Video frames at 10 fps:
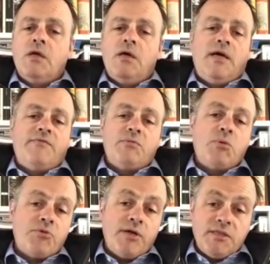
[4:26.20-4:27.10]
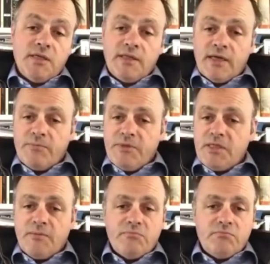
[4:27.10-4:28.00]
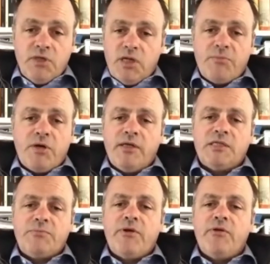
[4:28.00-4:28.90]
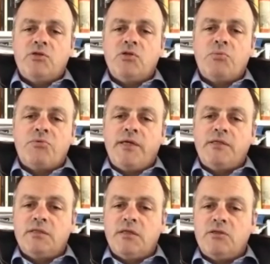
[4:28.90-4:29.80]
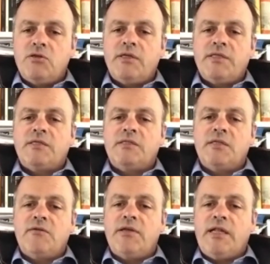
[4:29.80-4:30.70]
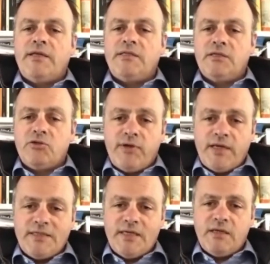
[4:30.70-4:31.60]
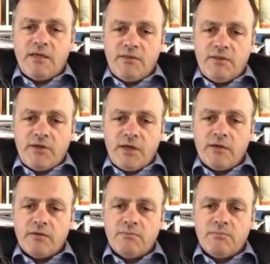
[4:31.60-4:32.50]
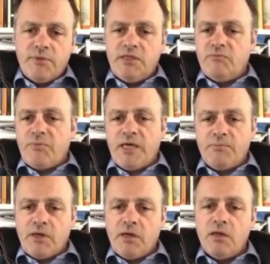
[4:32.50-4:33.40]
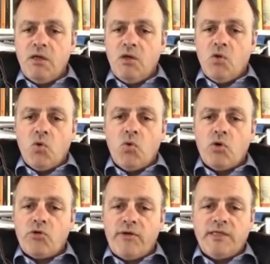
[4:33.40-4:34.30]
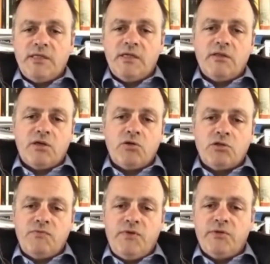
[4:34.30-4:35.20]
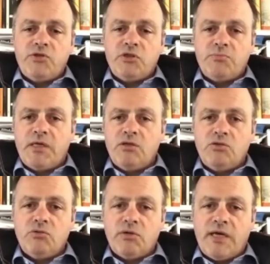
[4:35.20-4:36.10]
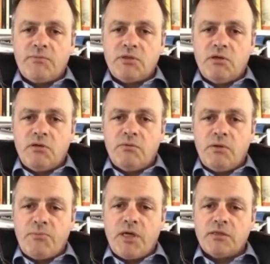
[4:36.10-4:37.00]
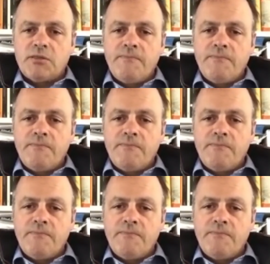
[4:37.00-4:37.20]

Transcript: have them operating, and that can be done by an experienced operator. So it's not necessarily creating another piece of paper or creating another cost for you. It's just making sure gaps are plugged.